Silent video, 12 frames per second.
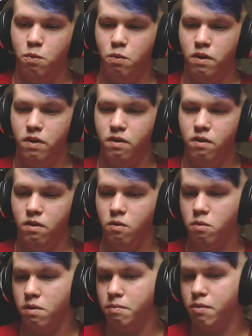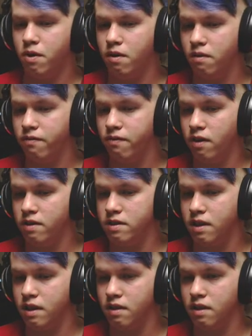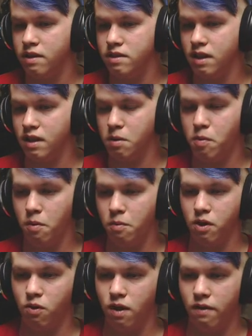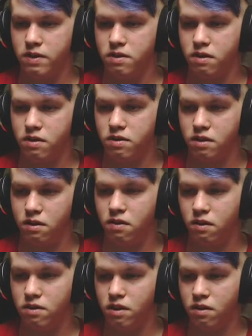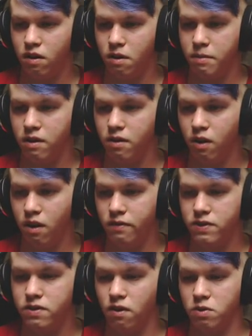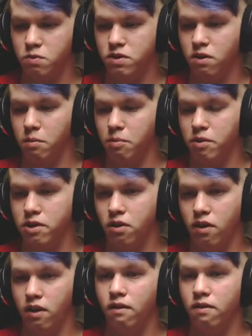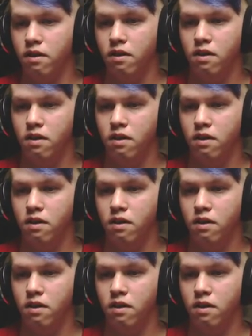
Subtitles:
what part of the front is that? Like, is that the part where the graphics cards are going, or is it talking about the graphics cards? What's gonna push it all out?